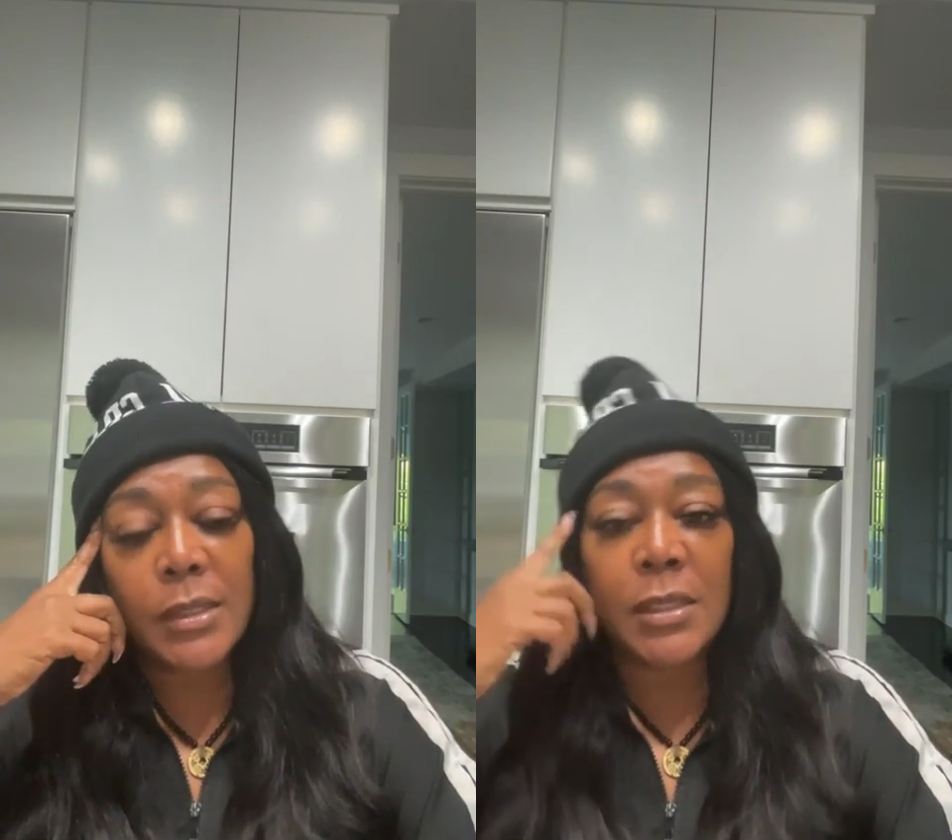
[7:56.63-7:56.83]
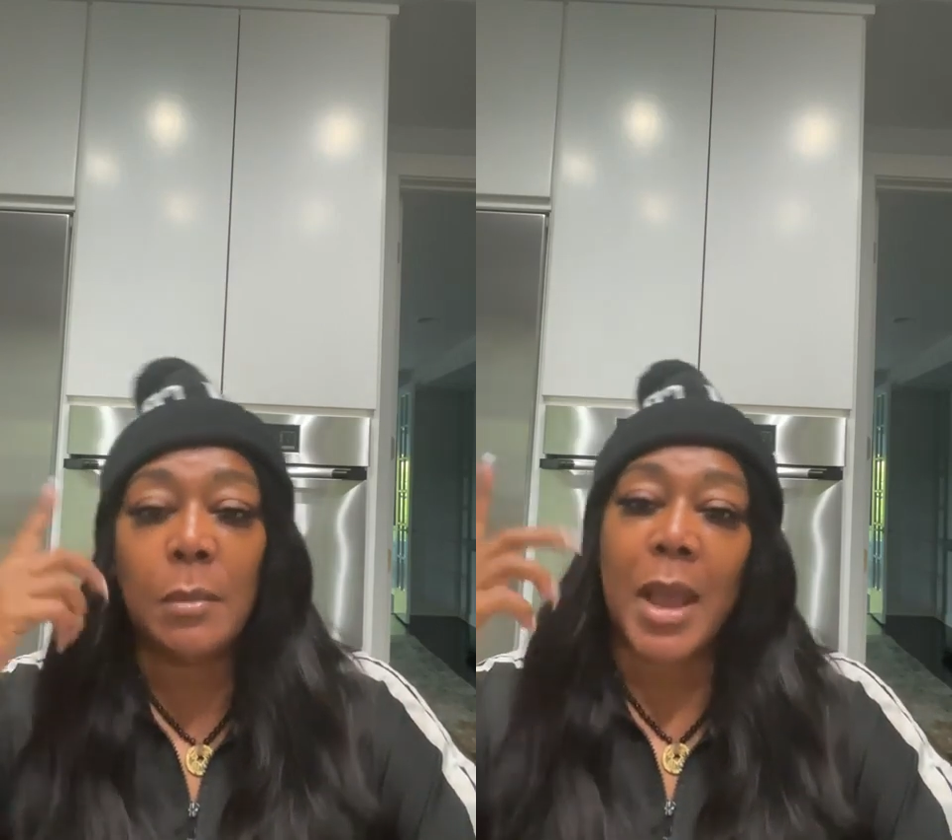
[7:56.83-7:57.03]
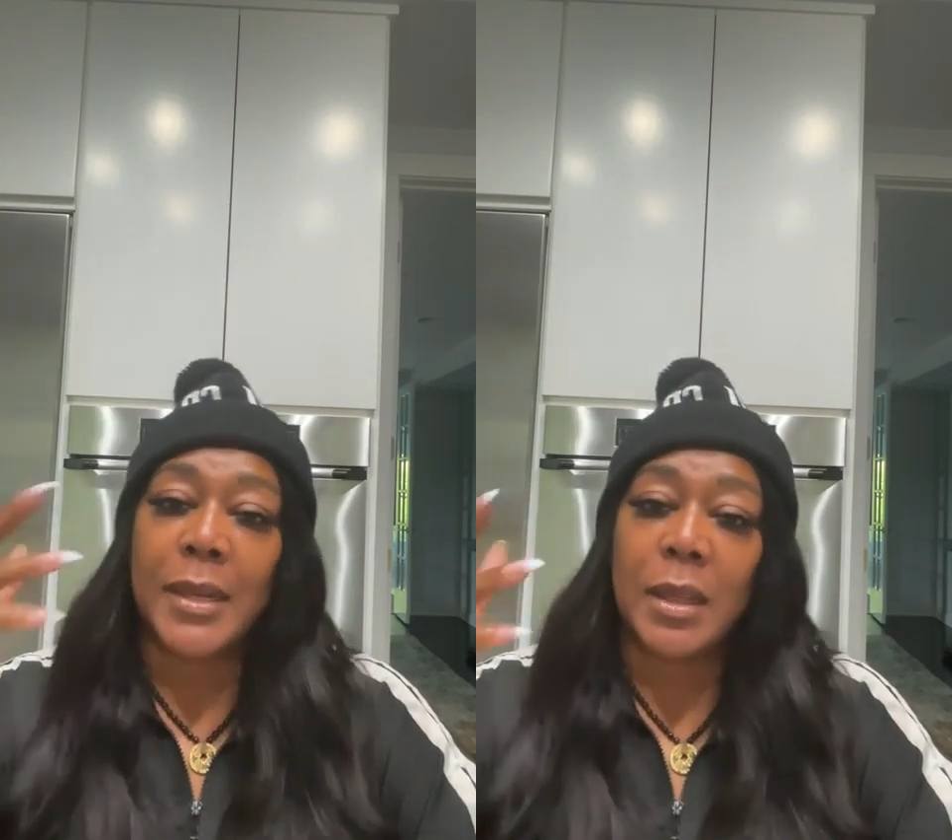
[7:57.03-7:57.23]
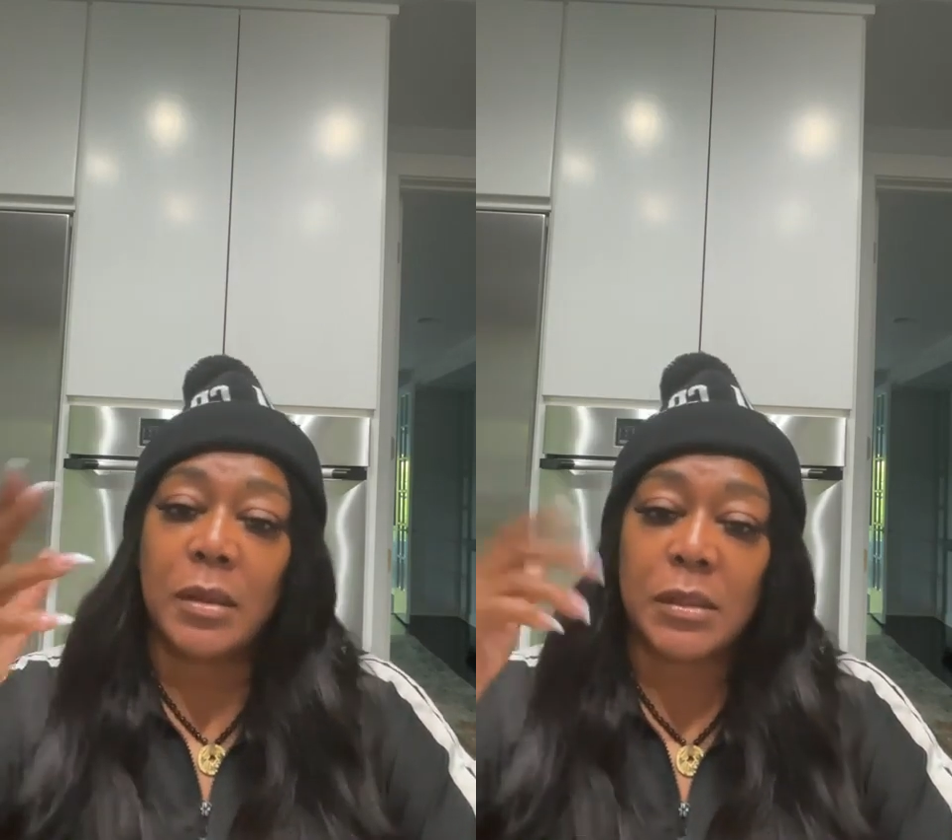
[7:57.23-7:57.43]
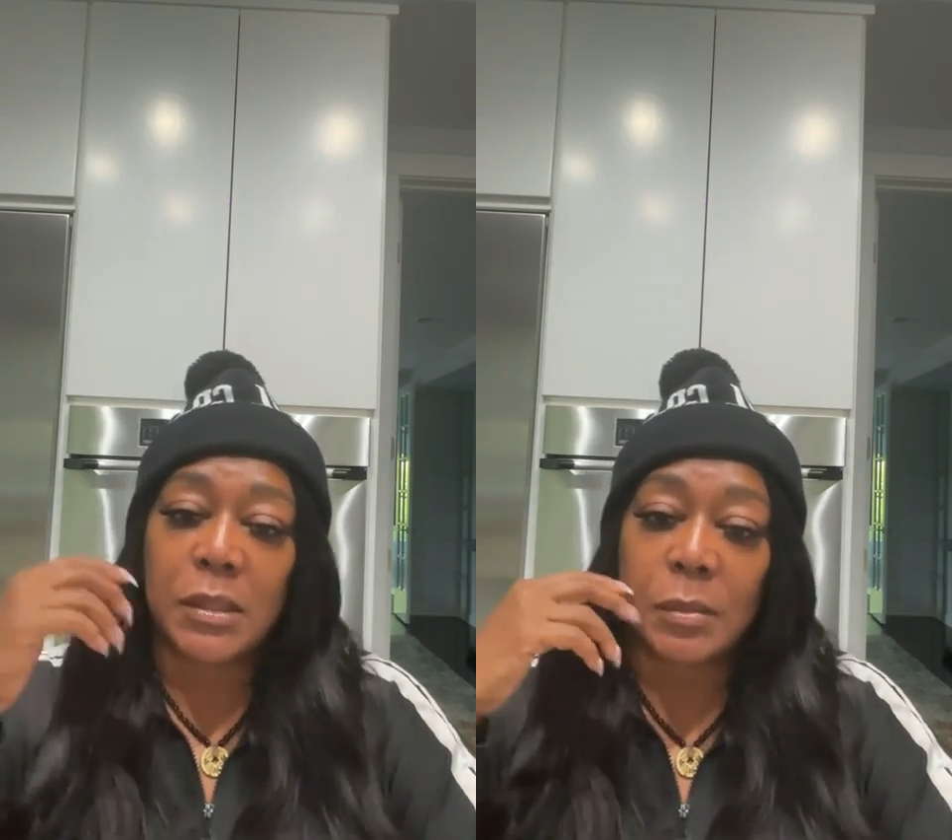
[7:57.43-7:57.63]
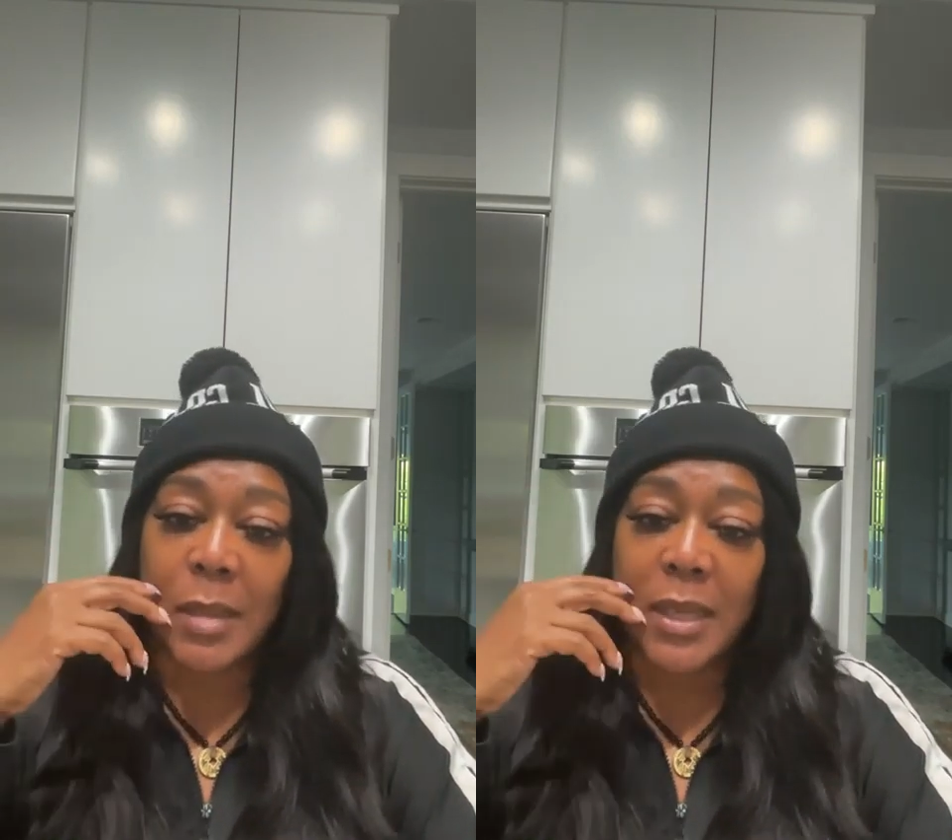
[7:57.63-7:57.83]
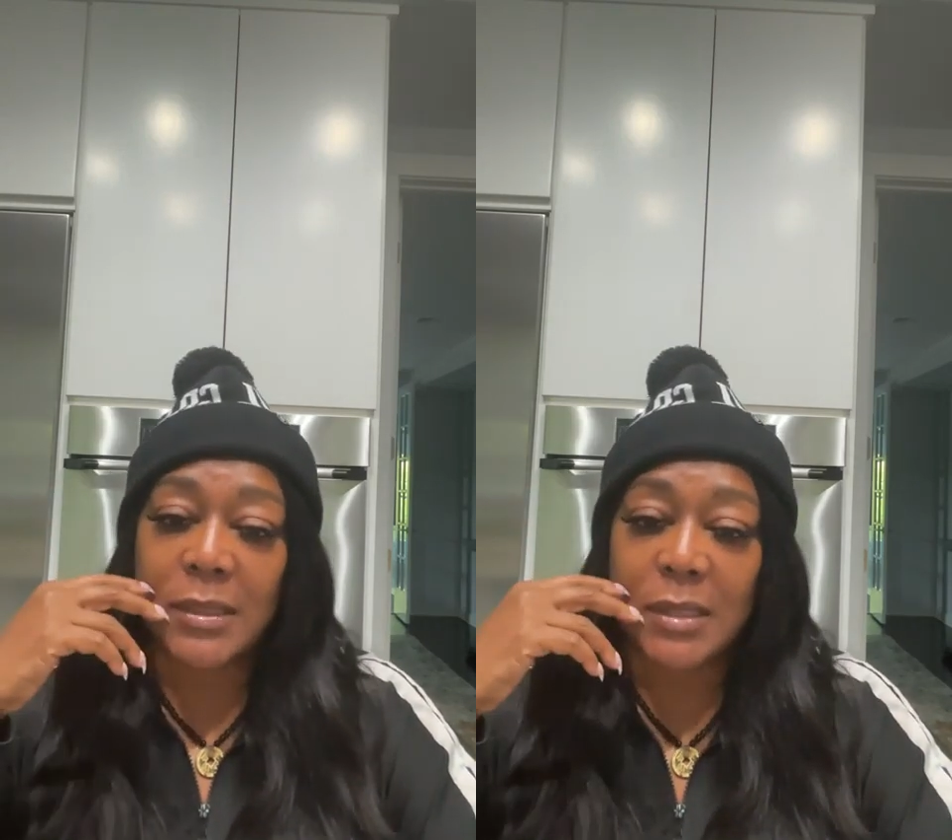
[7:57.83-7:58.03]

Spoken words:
Somebody else may